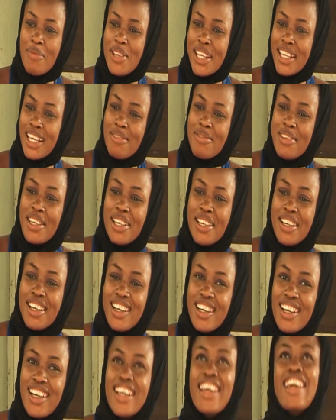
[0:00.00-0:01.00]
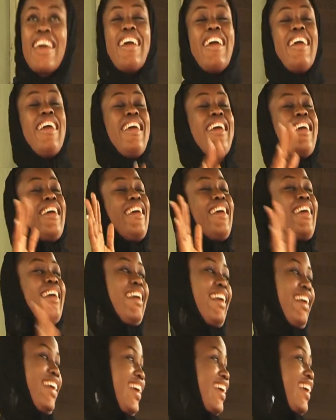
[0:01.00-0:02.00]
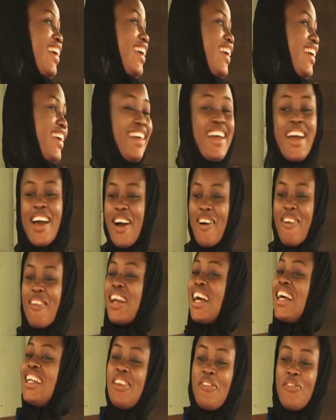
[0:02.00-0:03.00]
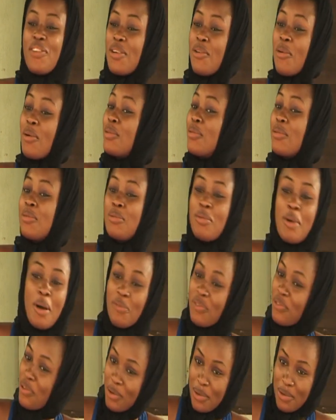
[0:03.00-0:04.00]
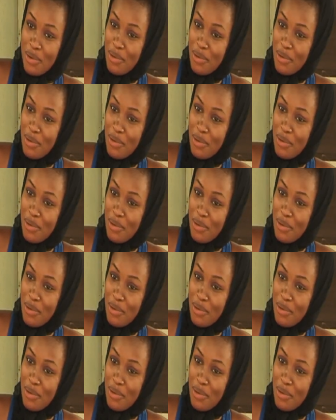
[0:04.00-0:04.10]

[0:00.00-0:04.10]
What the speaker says: Abeg, abeg. Hey! Oga Livy, God don't do it for